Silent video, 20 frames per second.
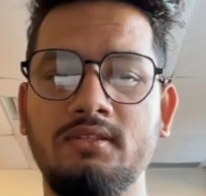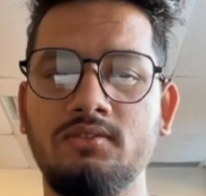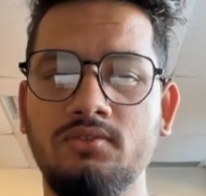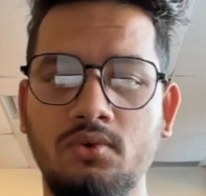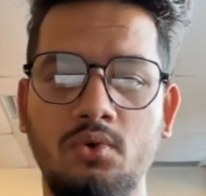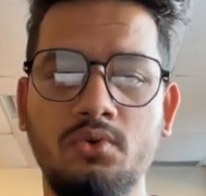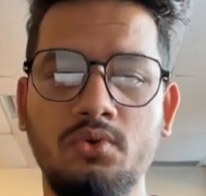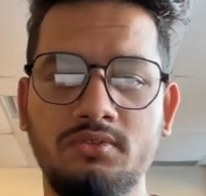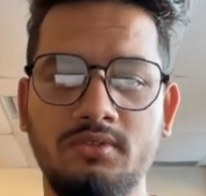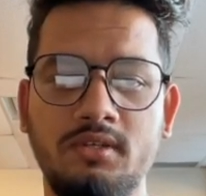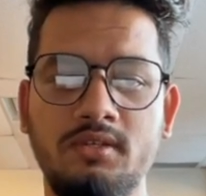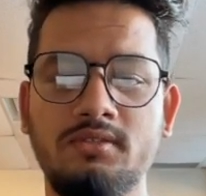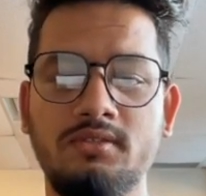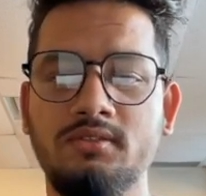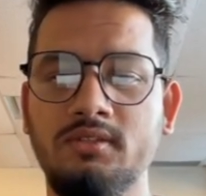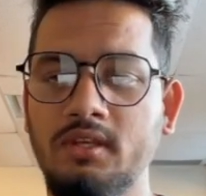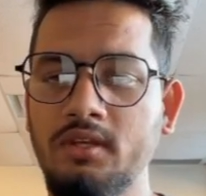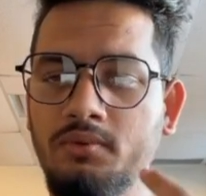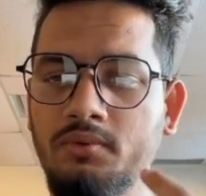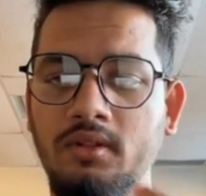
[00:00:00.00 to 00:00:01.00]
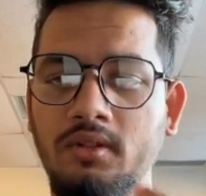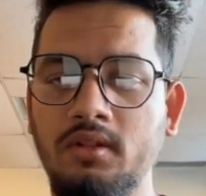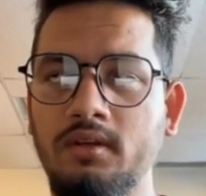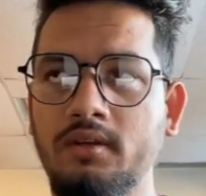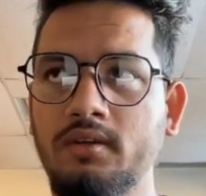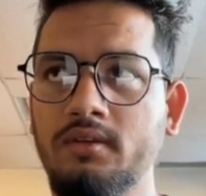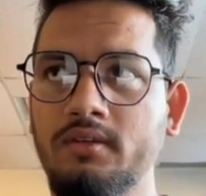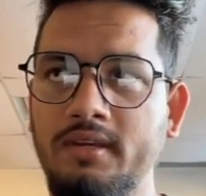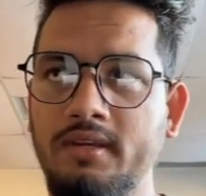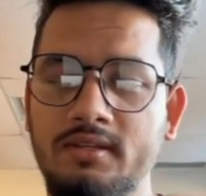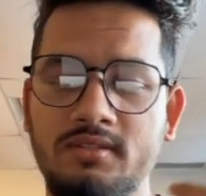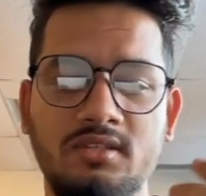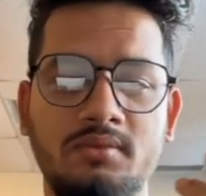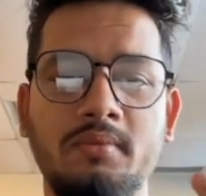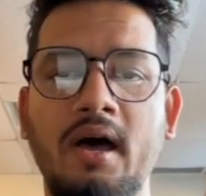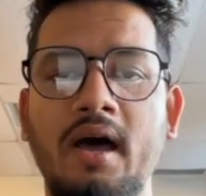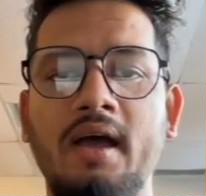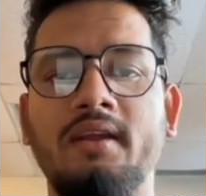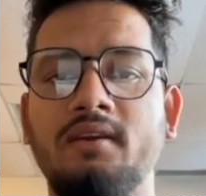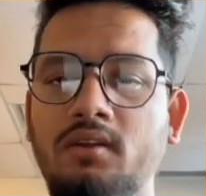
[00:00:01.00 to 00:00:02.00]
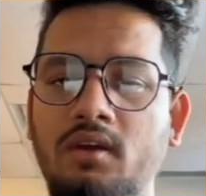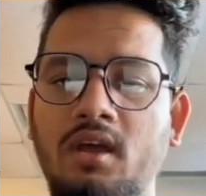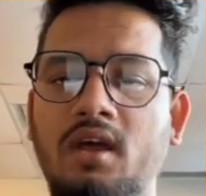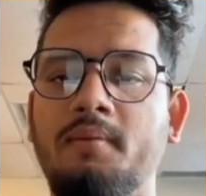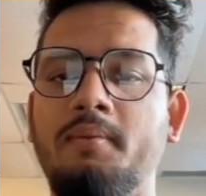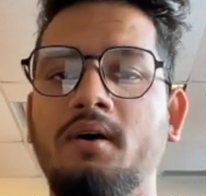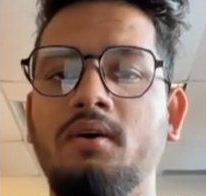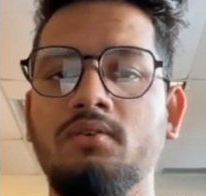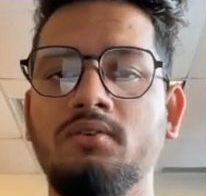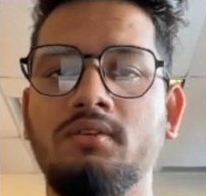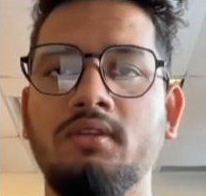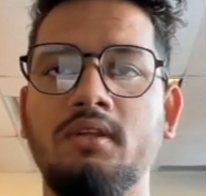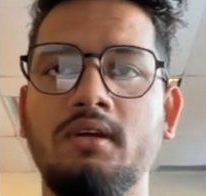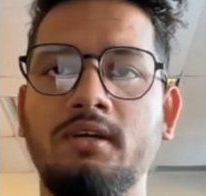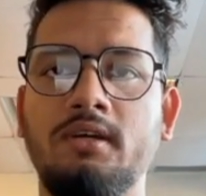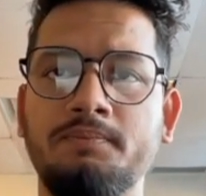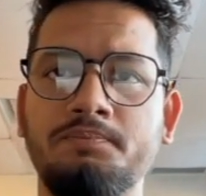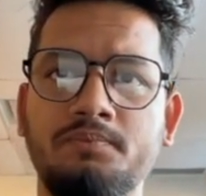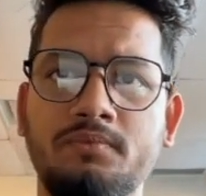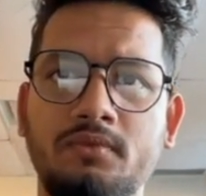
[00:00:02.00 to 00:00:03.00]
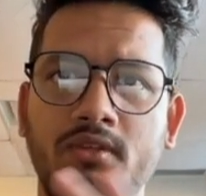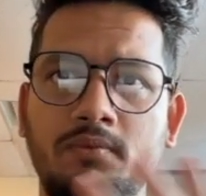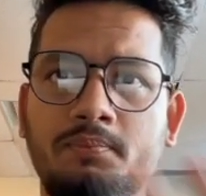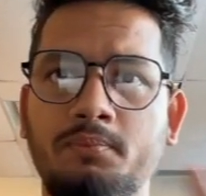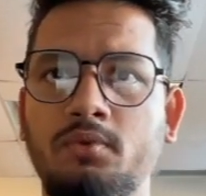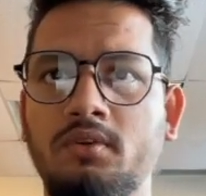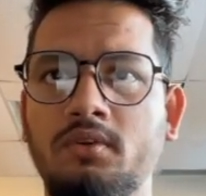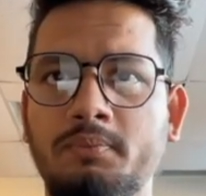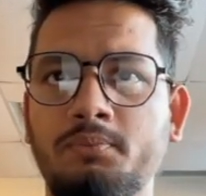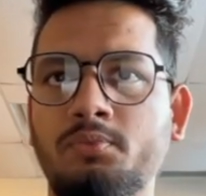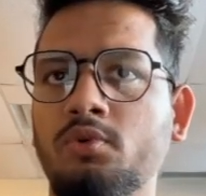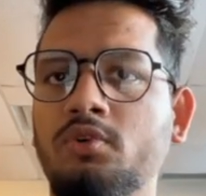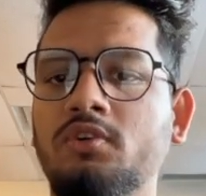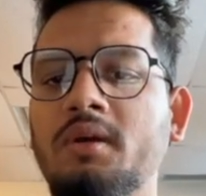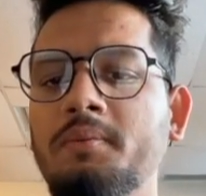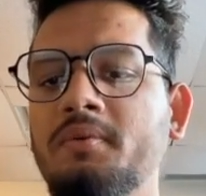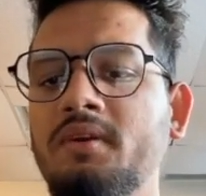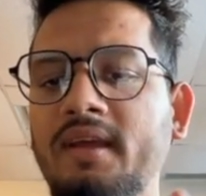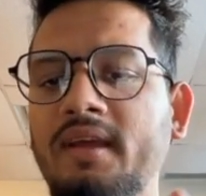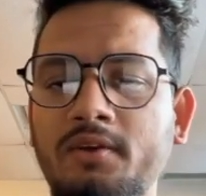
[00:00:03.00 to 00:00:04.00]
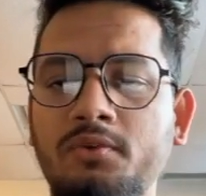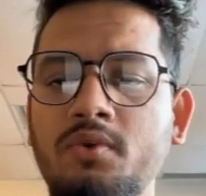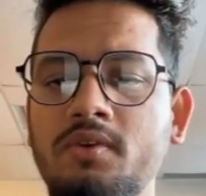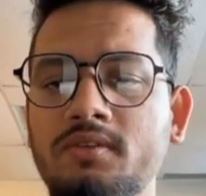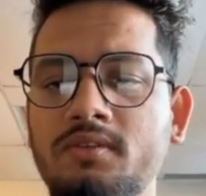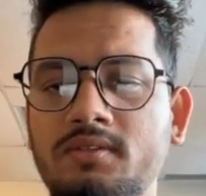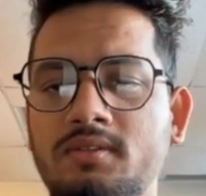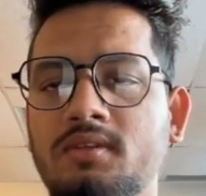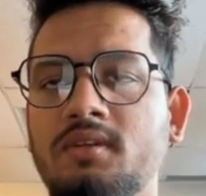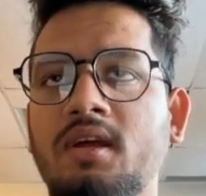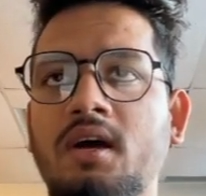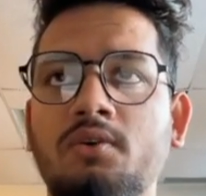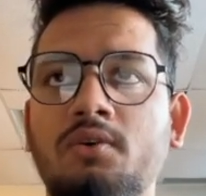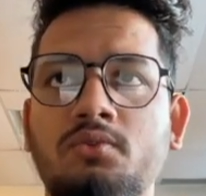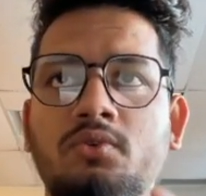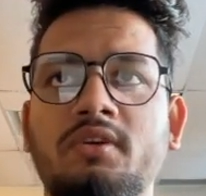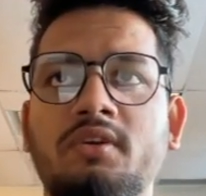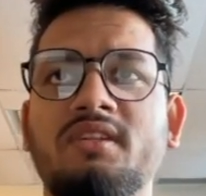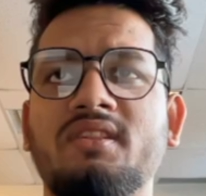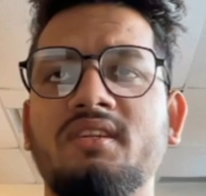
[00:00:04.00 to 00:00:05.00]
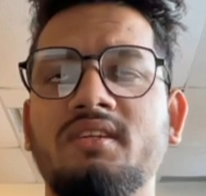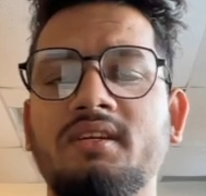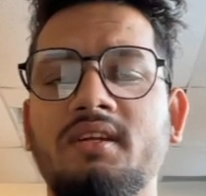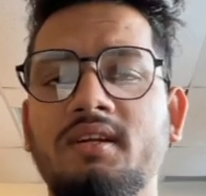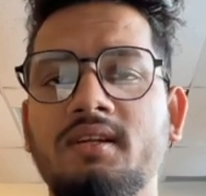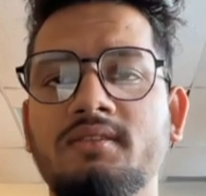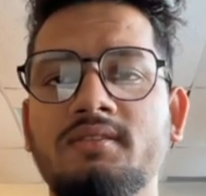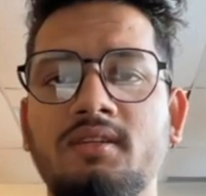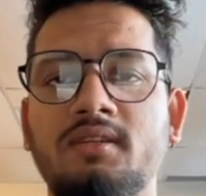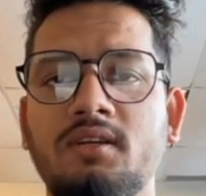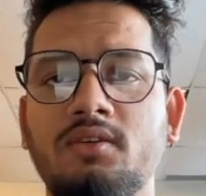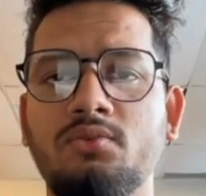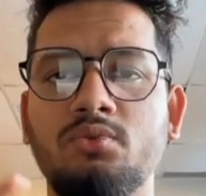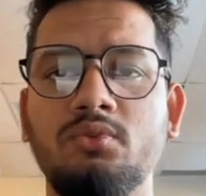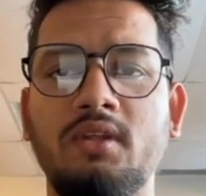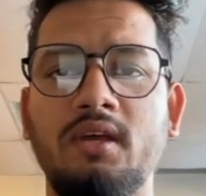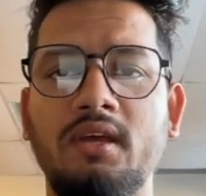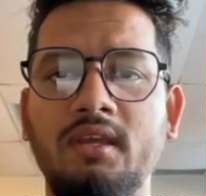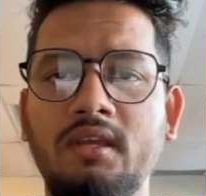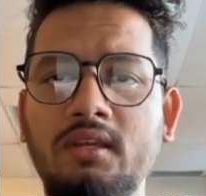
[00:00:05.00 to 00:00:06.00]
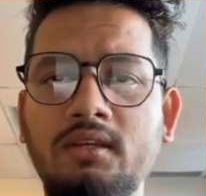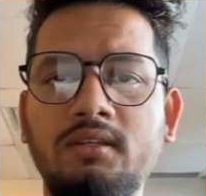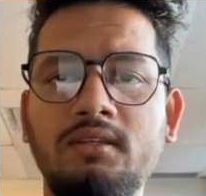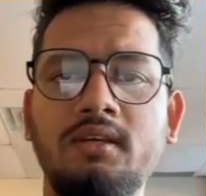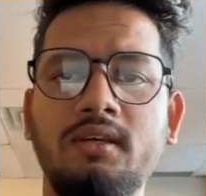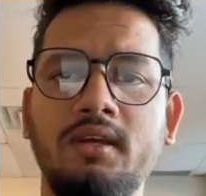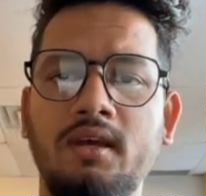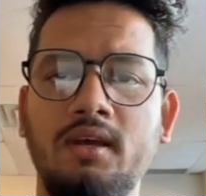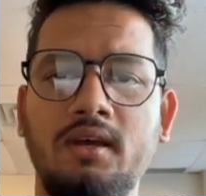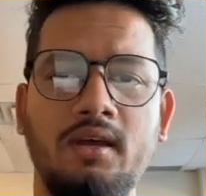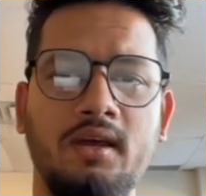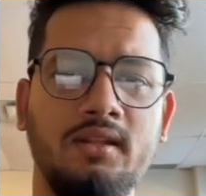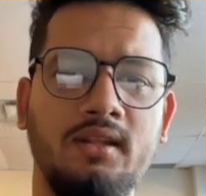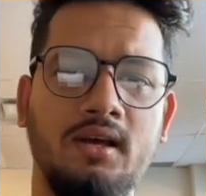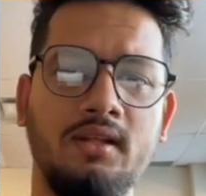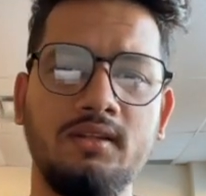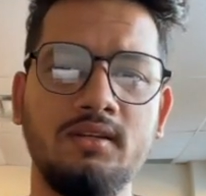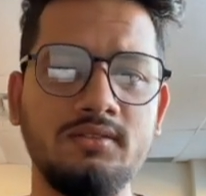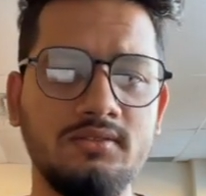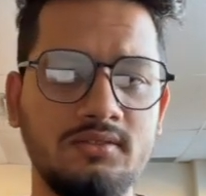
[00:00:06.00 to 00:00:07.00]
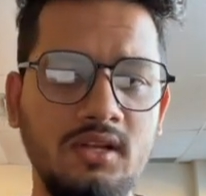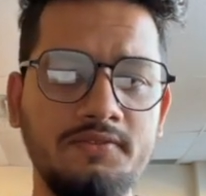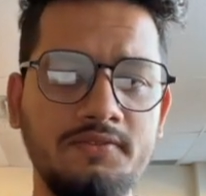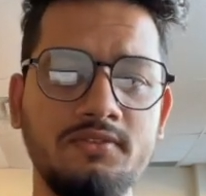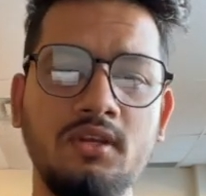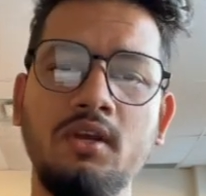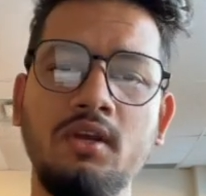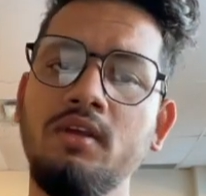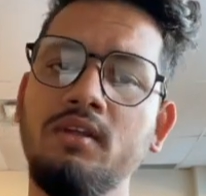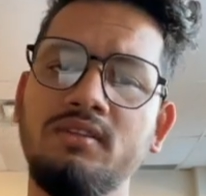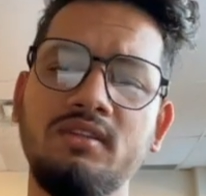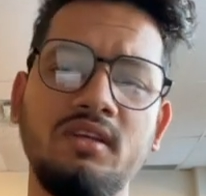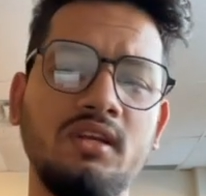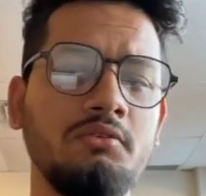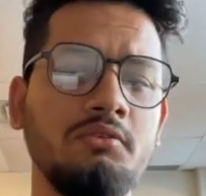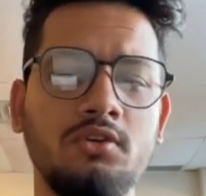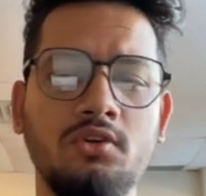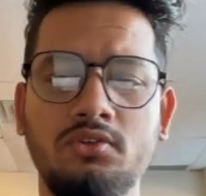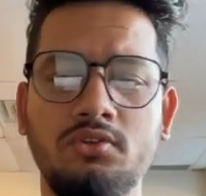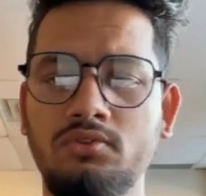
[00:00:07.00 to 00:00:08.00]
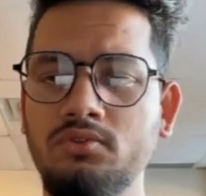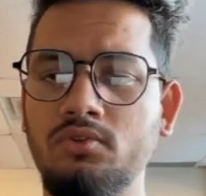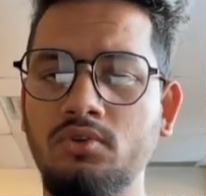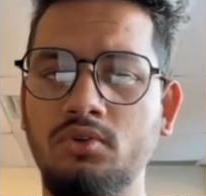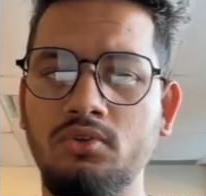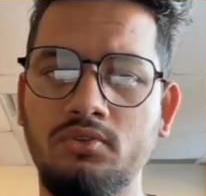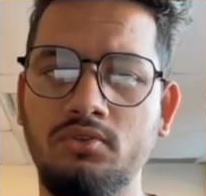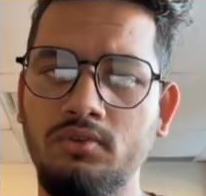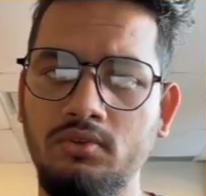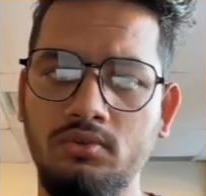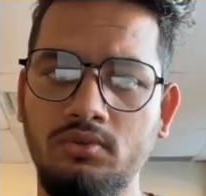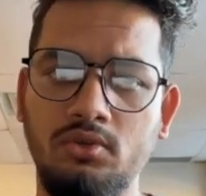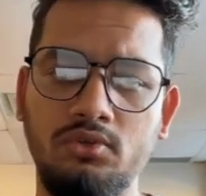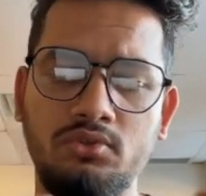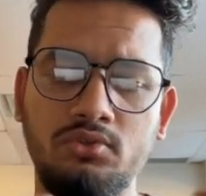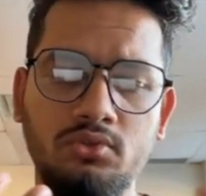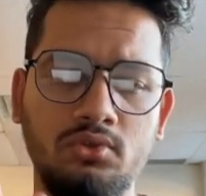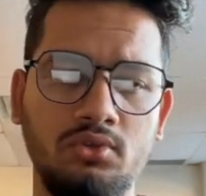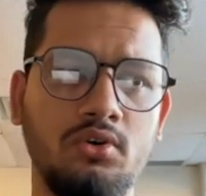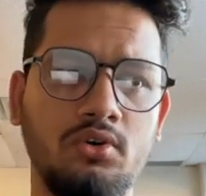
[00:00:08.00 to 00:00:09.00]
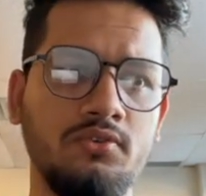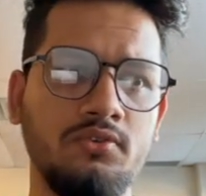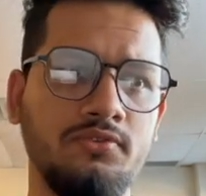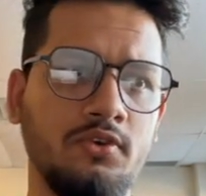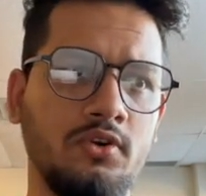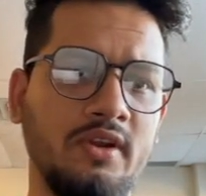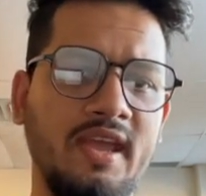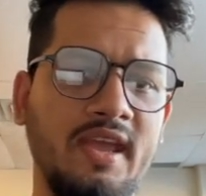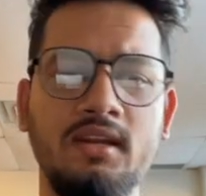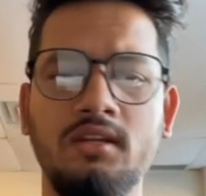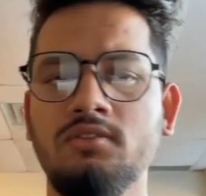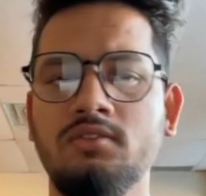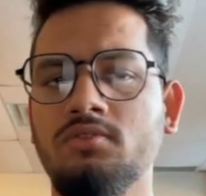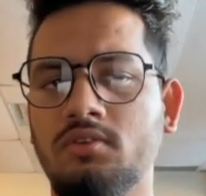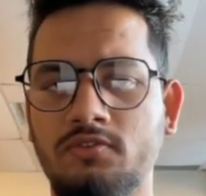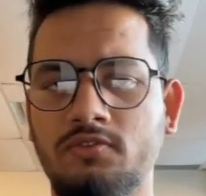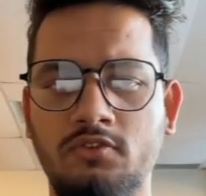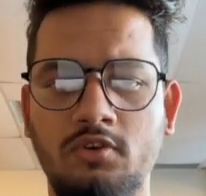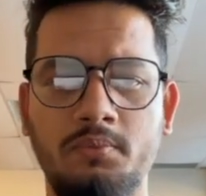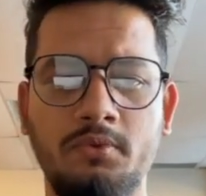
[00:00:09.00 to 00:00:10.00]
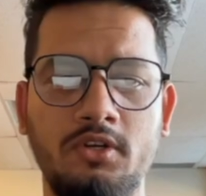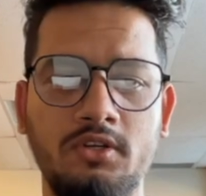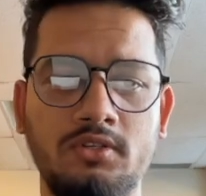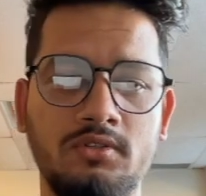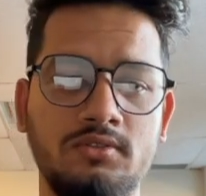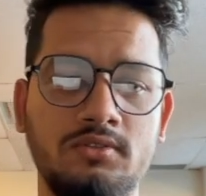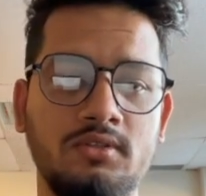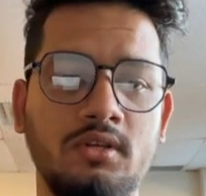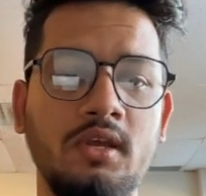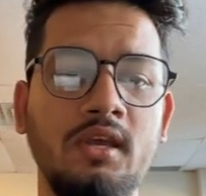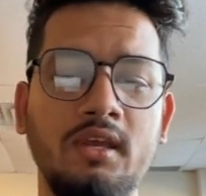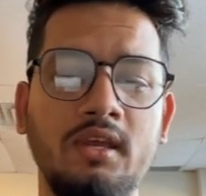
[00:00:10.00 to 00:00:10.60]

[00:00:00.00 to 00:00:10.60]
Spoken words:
courses, you will get some idea about the programming languages and how to read the data set and do the EDA and other stuffs. Then you are good to go for any sort of competitions.